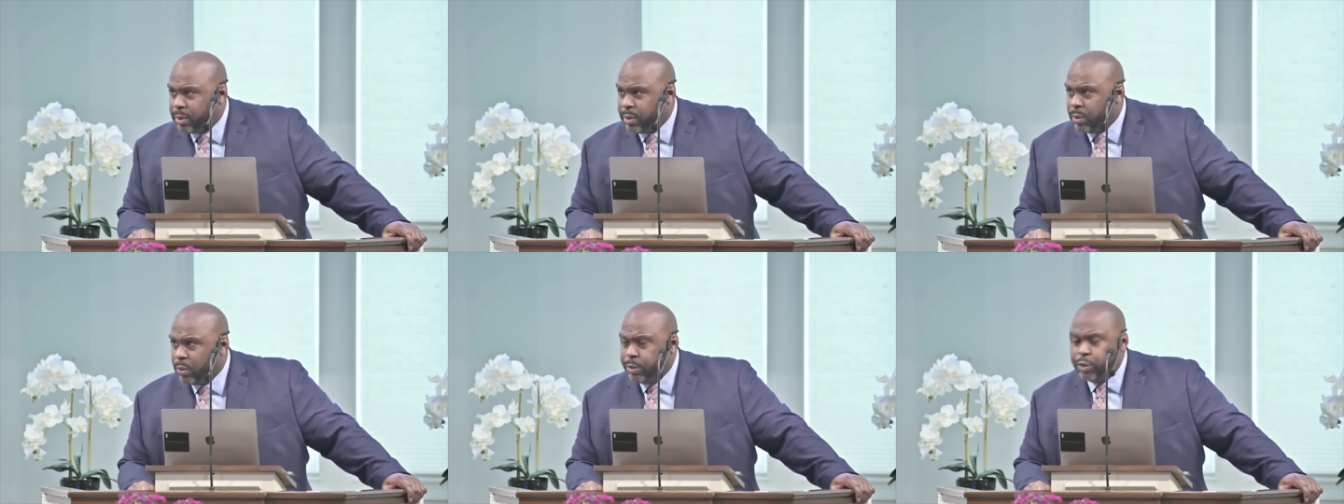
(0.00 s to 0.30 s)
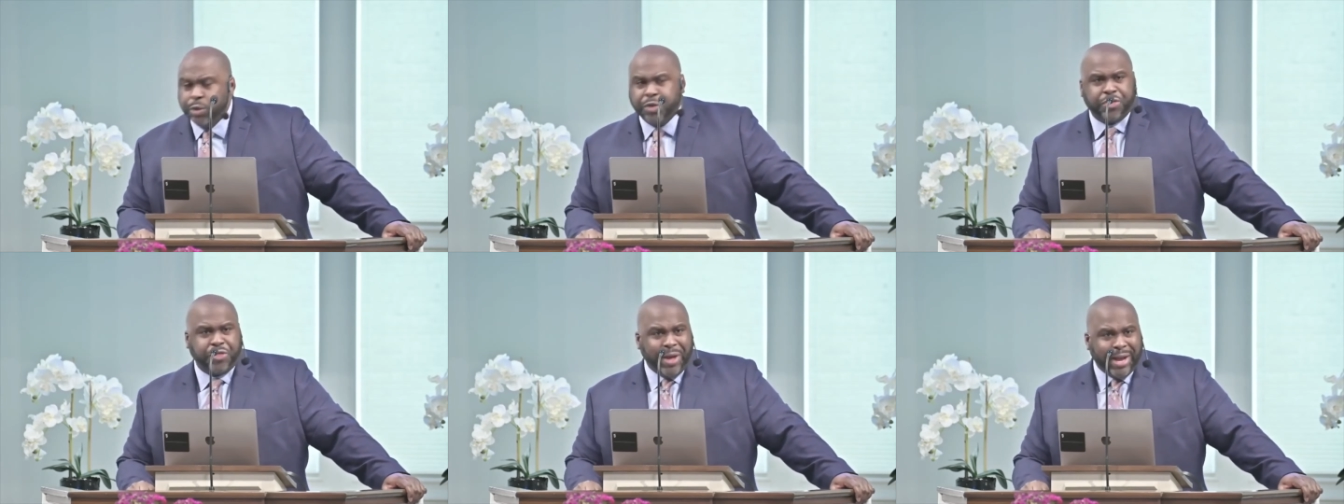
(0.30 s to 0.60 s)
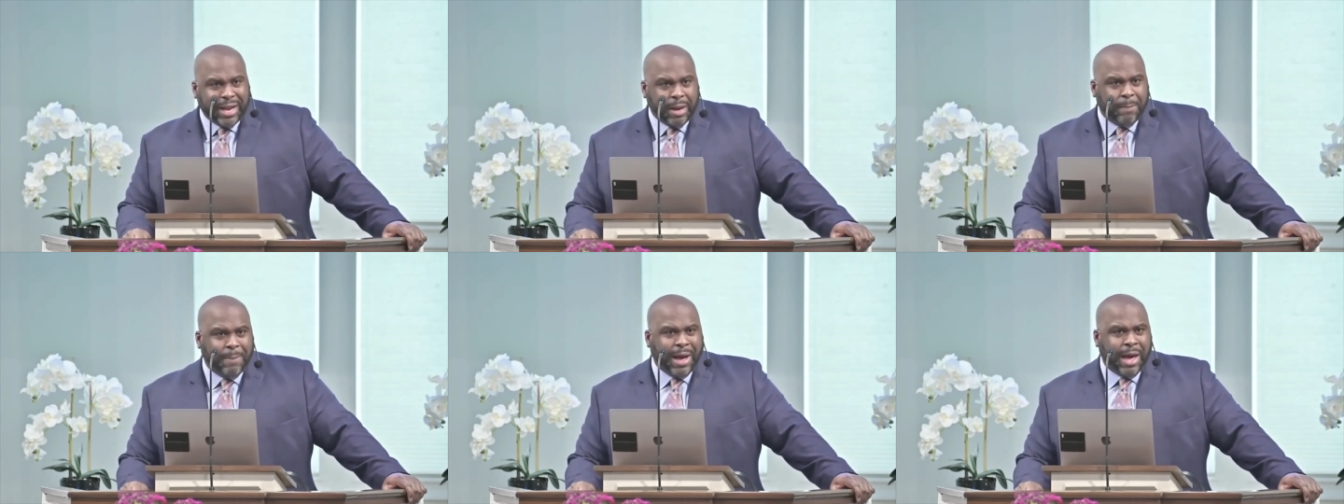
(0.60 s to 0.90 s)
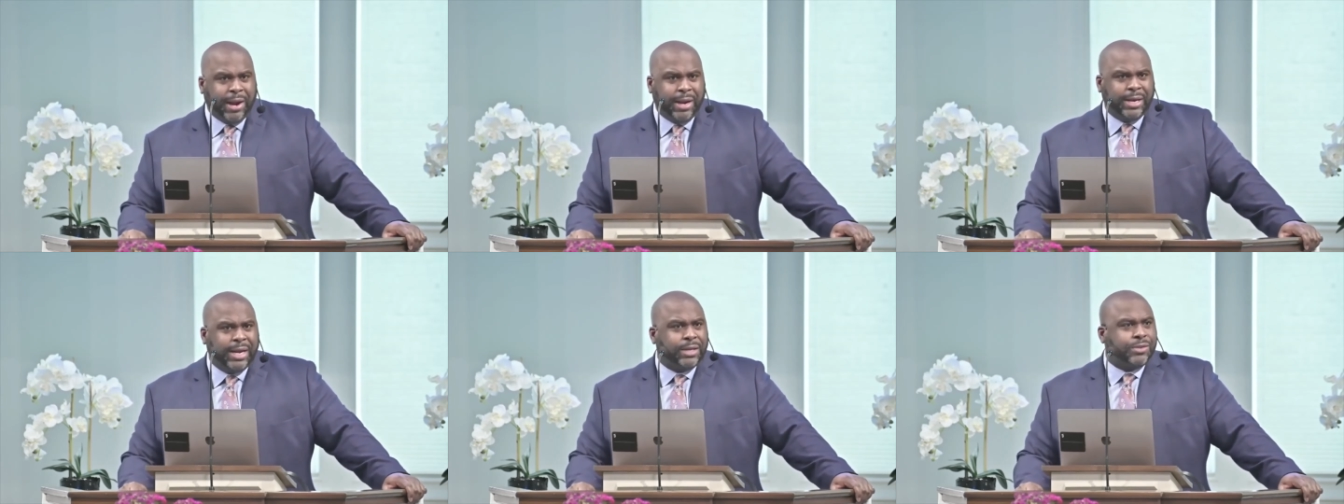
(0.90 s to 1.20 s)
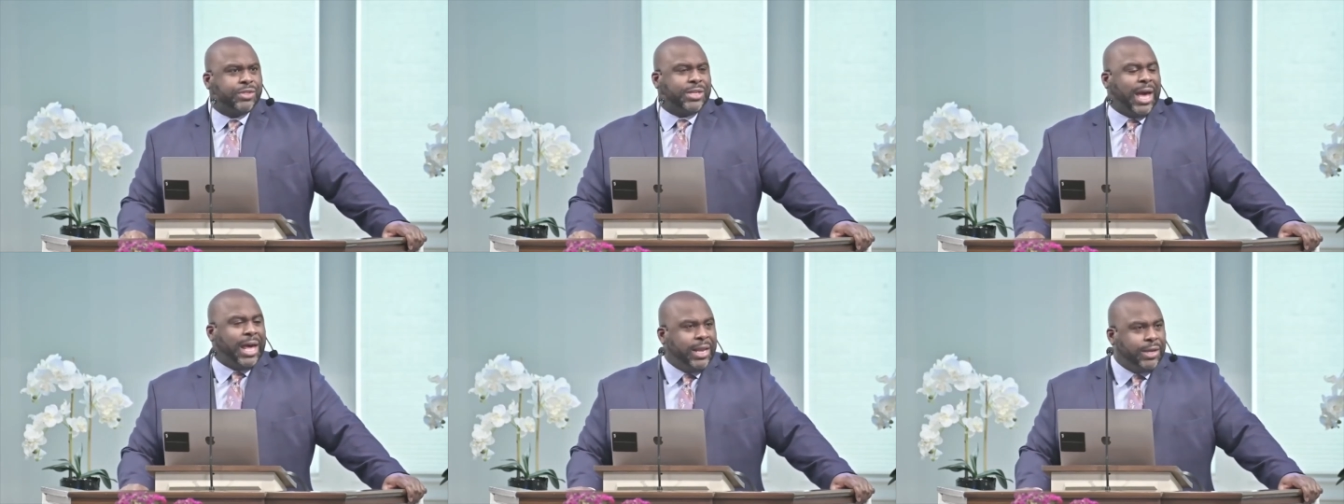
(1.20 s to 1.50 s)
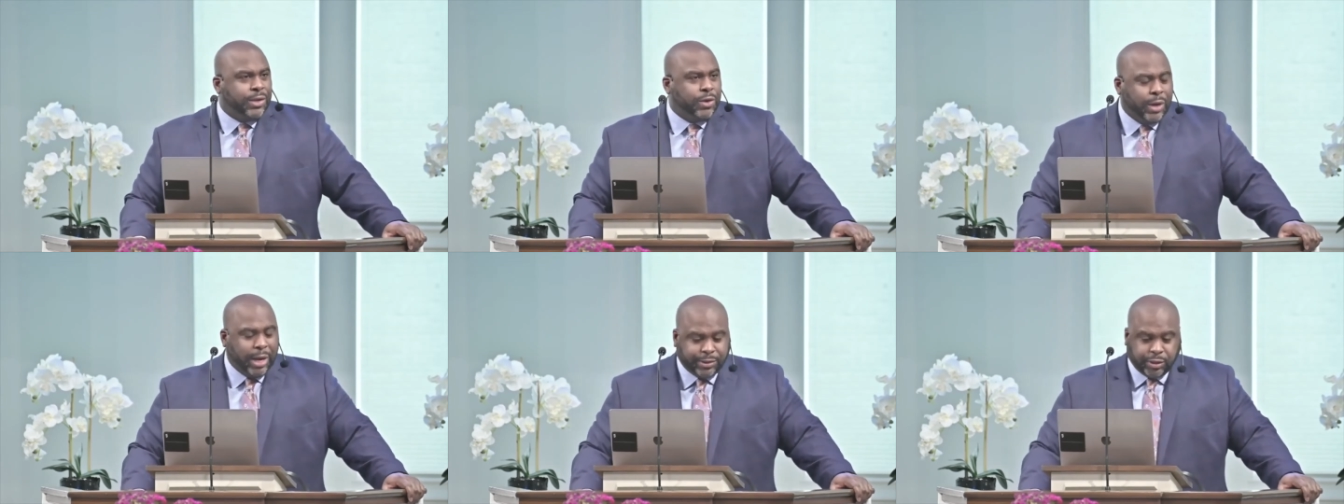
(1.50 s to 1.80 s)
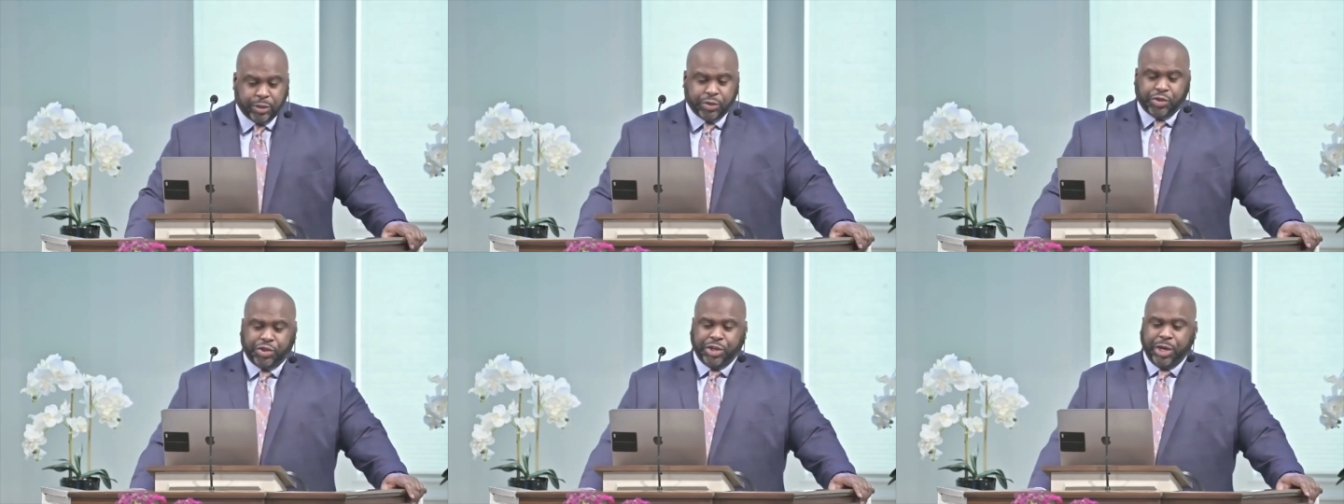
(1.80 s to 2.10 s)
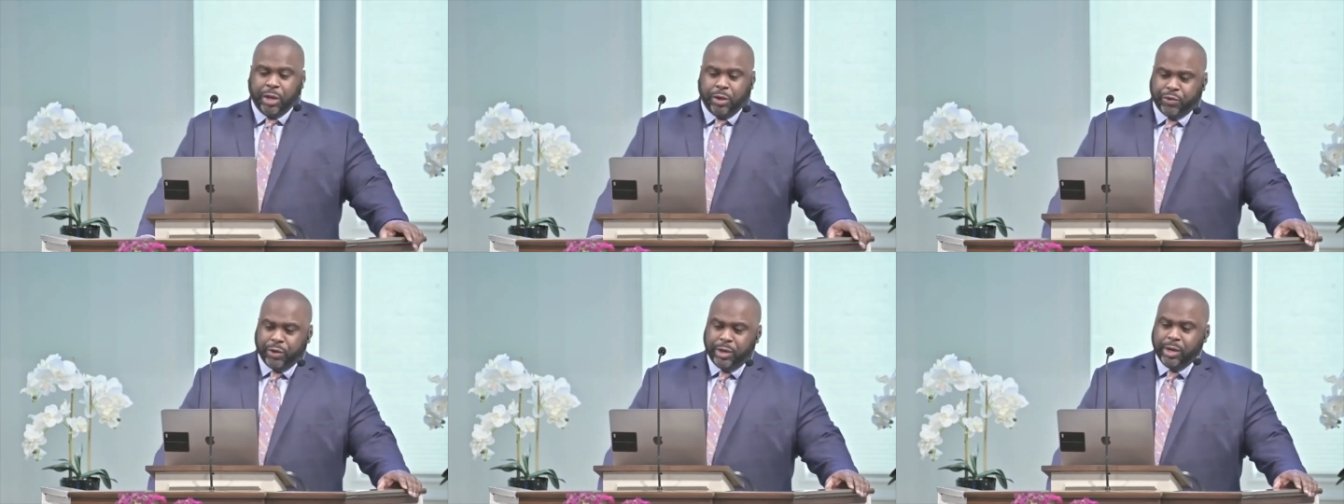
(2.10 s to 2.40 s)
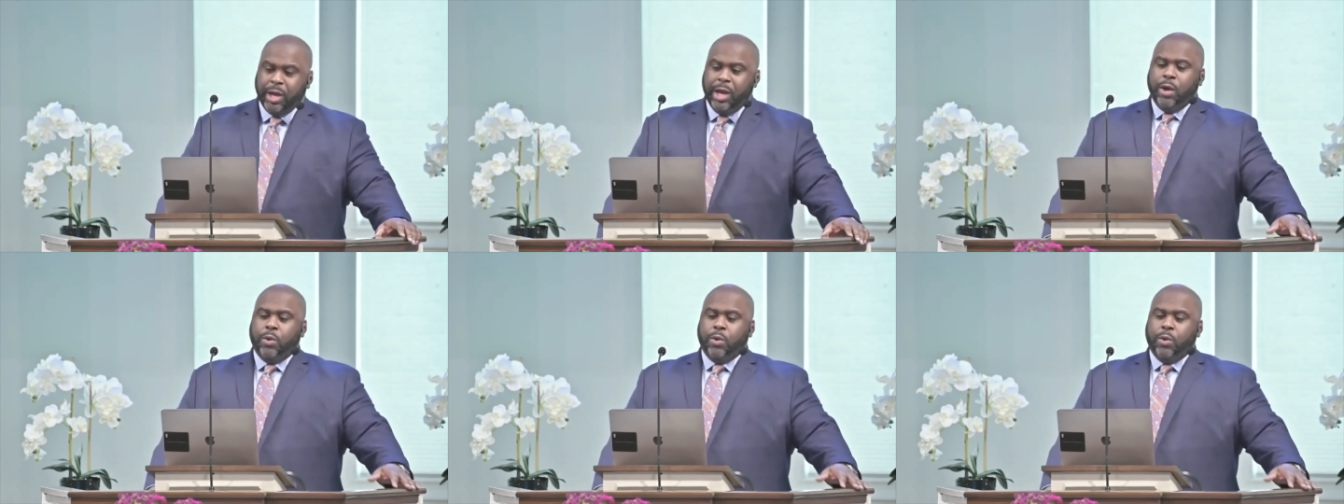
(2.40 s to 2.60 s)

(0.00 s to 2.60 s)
When you think about it, they're telling you that your children,